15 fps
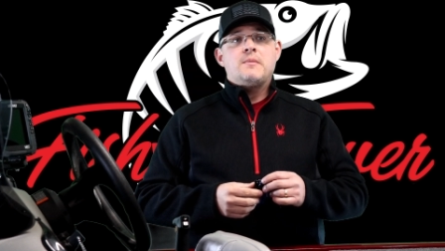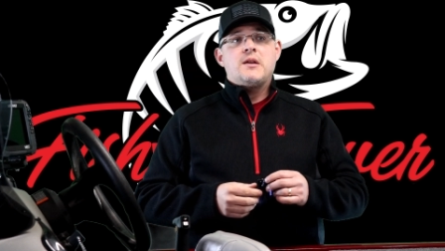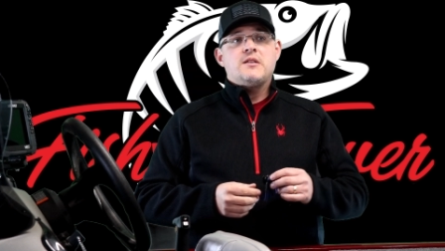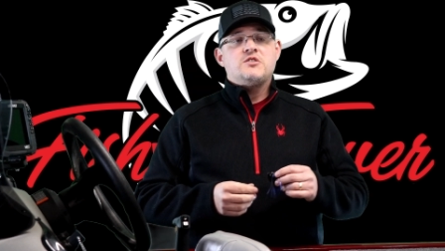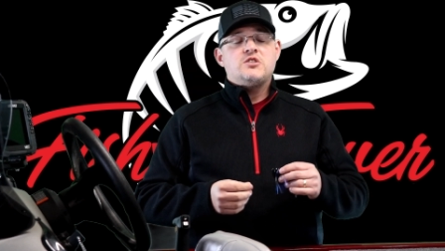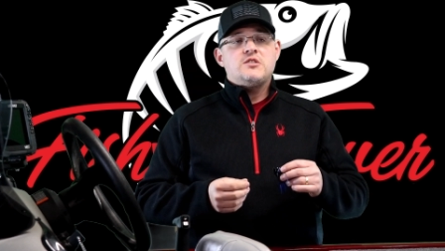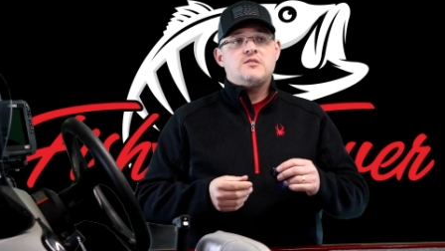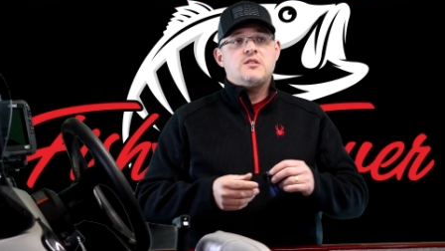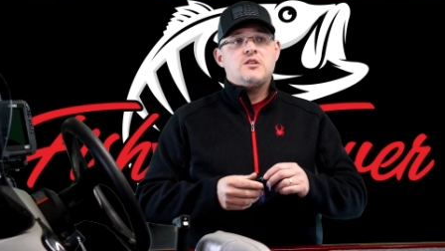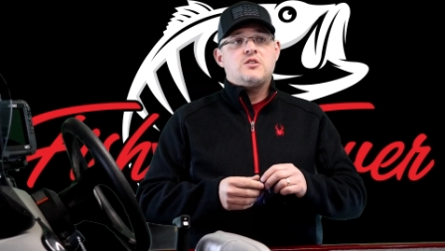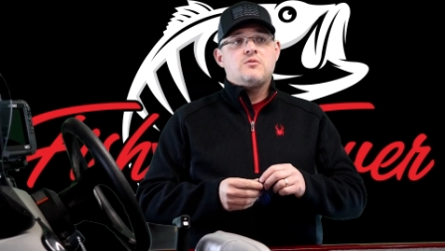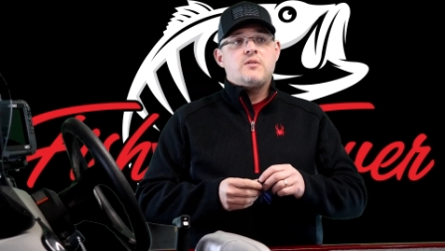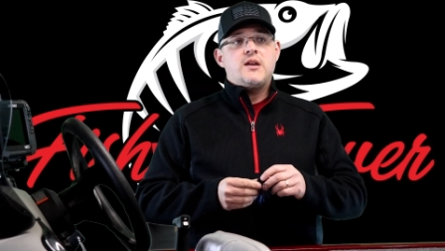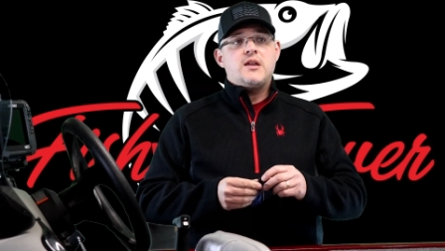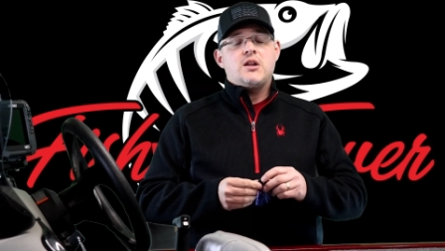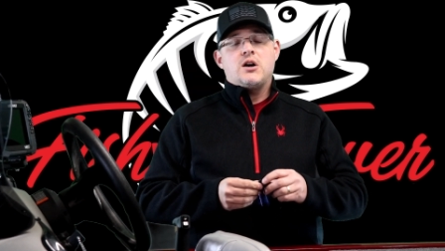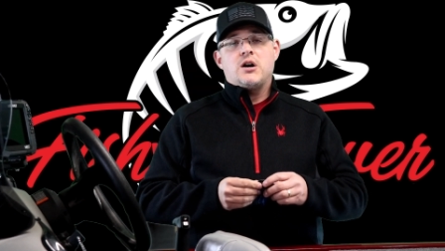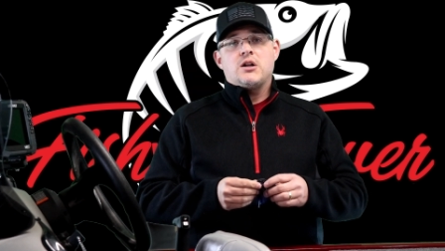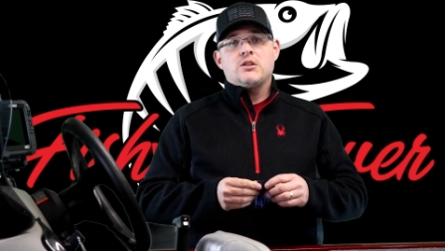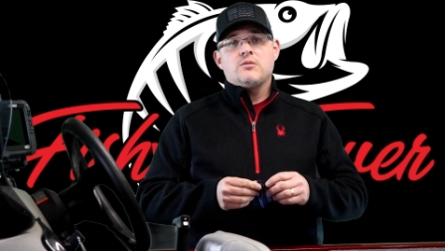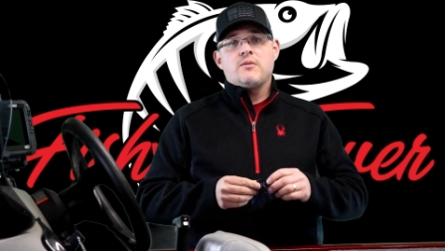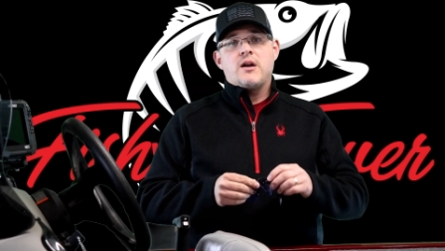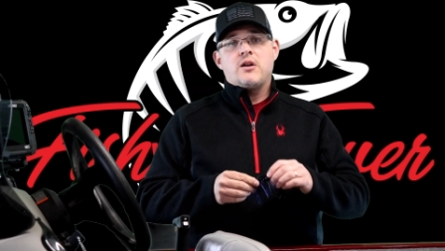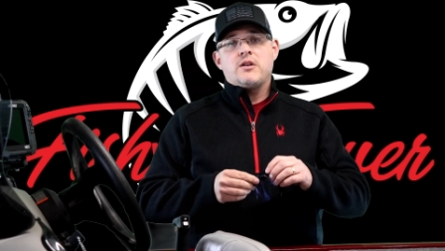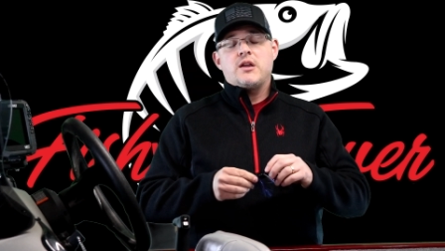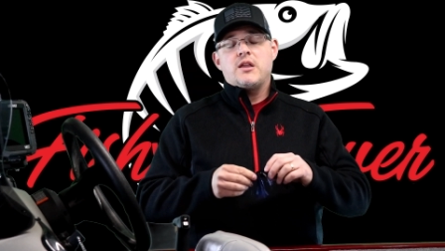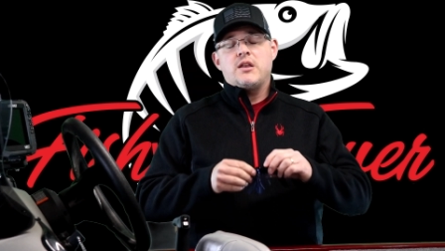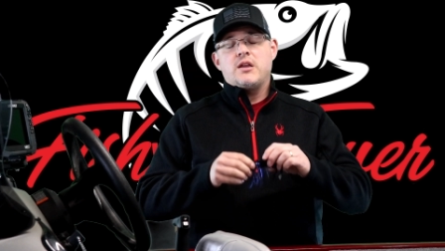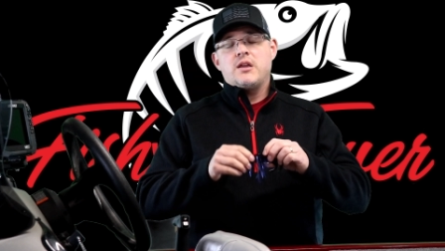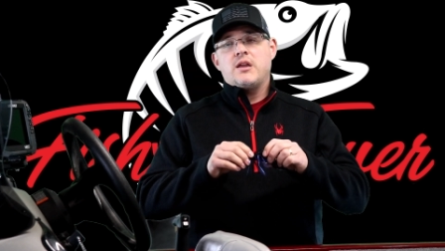It's just a great all-around,
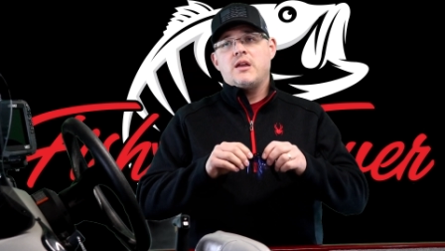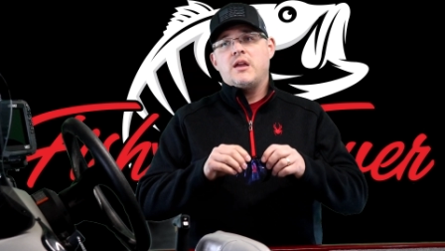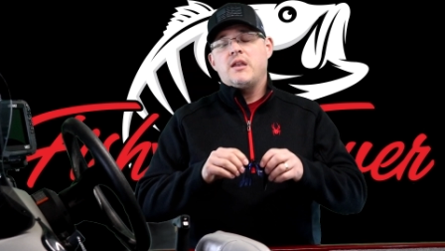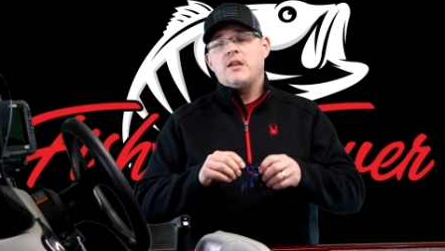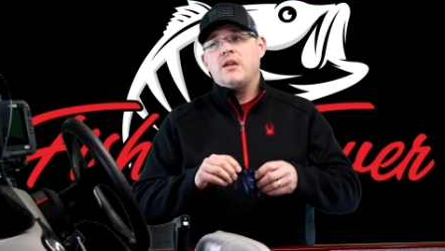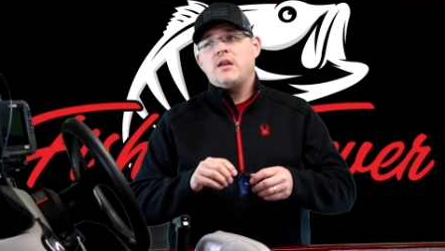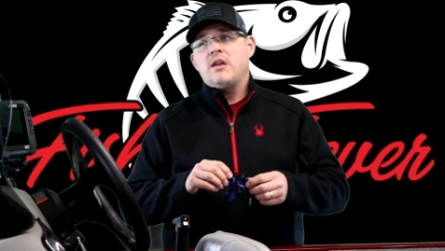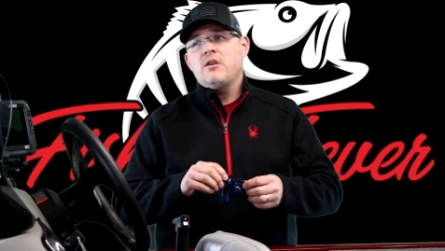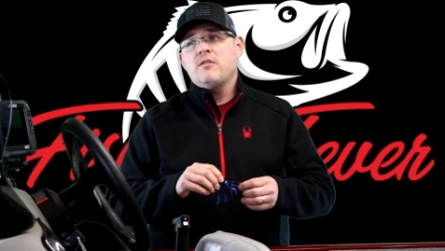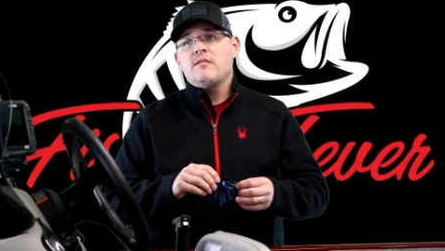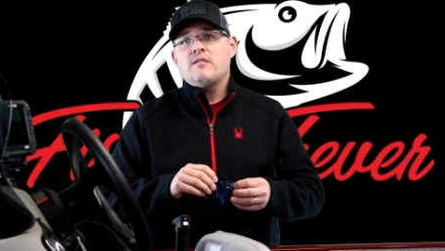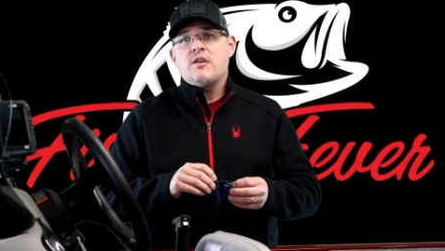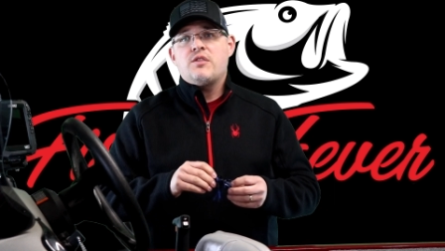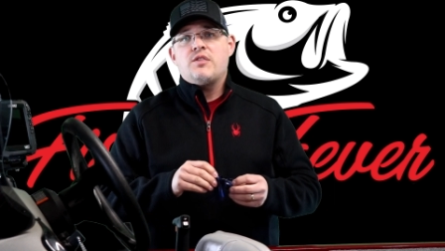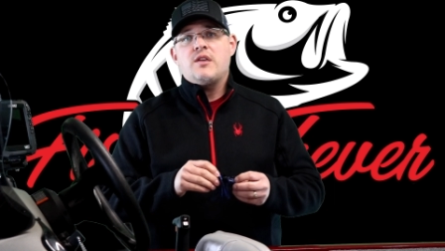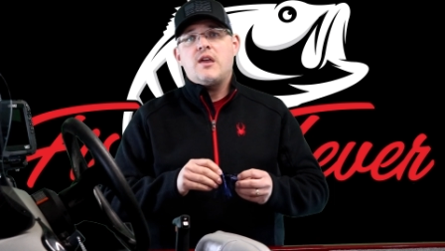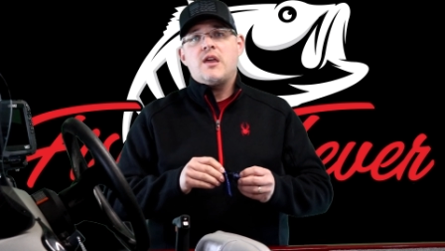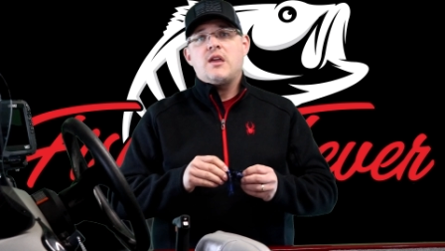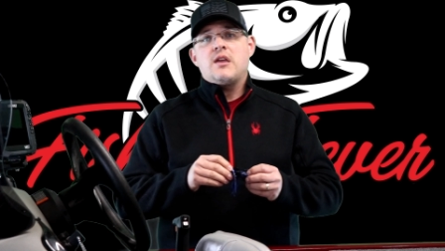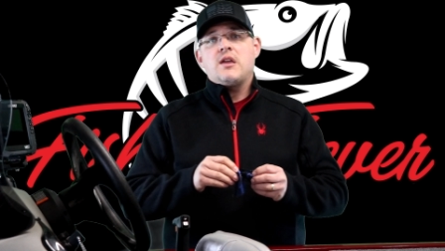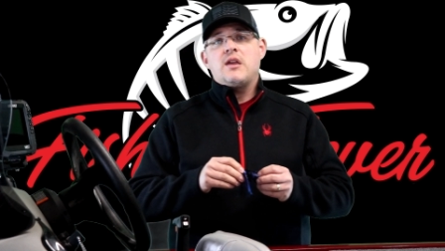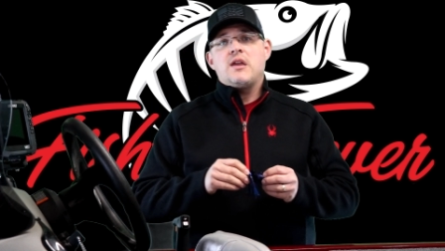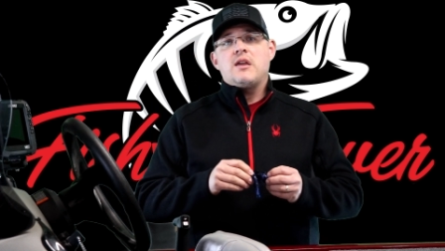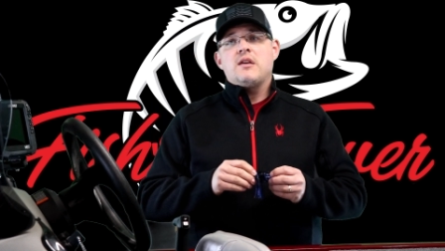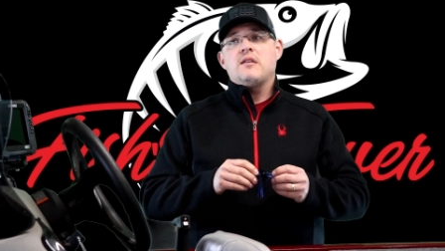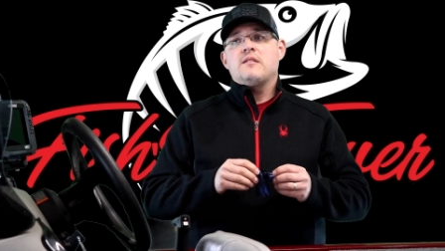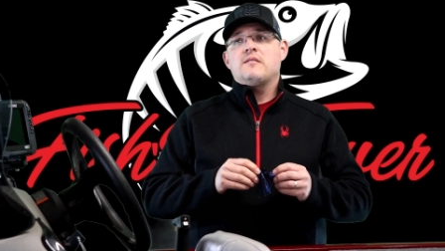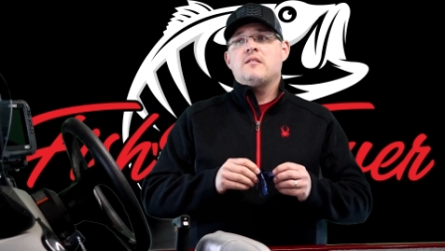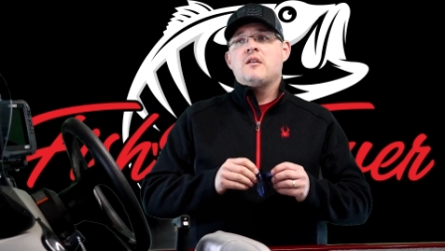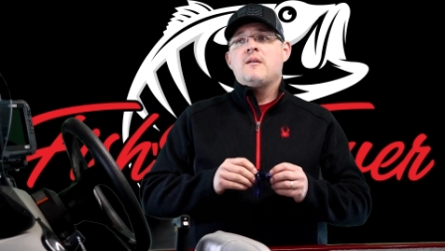and and here's the thing
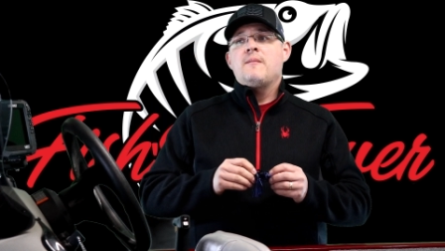is,